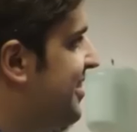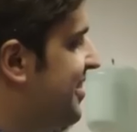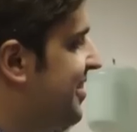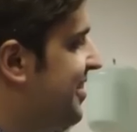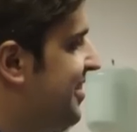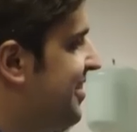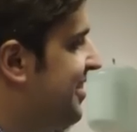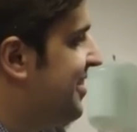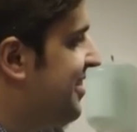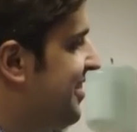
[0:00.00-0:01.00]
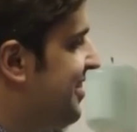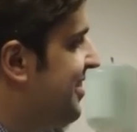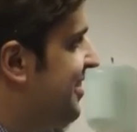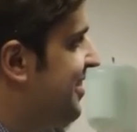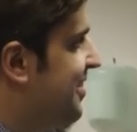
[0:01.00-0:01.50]

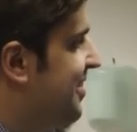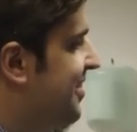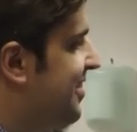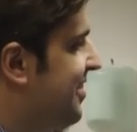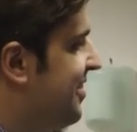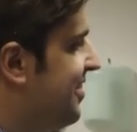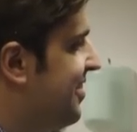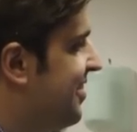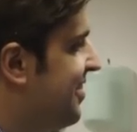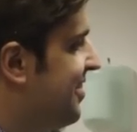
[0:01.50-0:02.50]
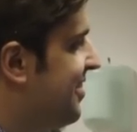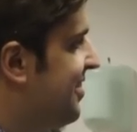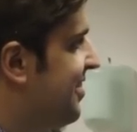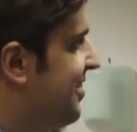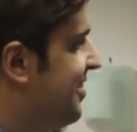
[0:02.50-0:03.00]

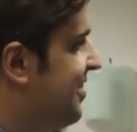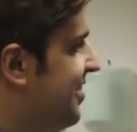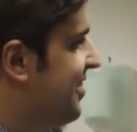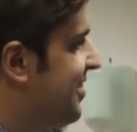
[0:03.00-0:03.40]
This person isn't speaking.